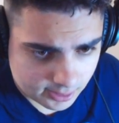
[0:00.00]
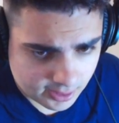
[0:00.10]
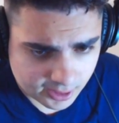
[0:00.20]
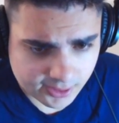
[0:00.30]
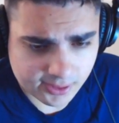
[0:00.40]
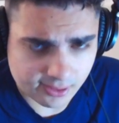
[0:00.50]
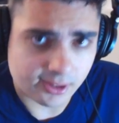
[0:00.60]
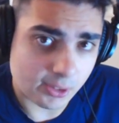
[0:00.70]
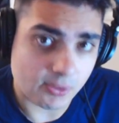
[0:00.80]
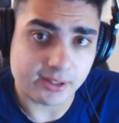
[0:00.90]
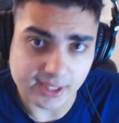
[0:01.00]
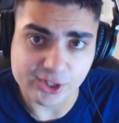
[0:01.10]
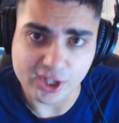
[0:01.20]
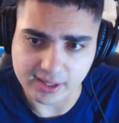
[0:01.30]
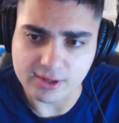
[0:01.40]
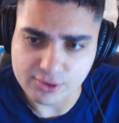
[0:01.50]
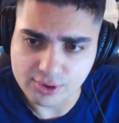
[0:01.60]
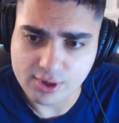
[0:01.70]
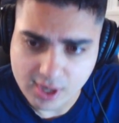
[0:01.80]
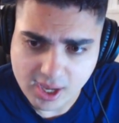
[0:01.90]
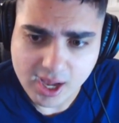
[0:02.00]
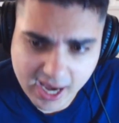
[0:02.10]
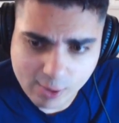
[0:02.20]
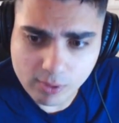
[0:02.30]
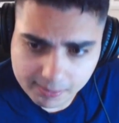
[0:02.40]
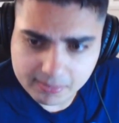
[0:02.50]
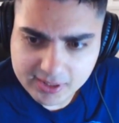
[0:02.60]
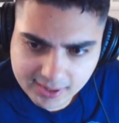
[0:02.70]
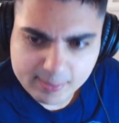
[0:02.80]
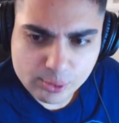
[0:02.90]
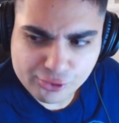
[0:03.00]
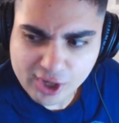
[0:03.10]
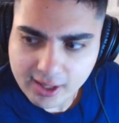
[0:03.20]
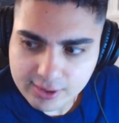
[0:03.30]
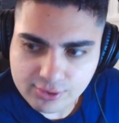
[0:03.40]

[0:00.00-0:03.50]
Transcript: Because, you know, I want that challenge. I want me some good challenge.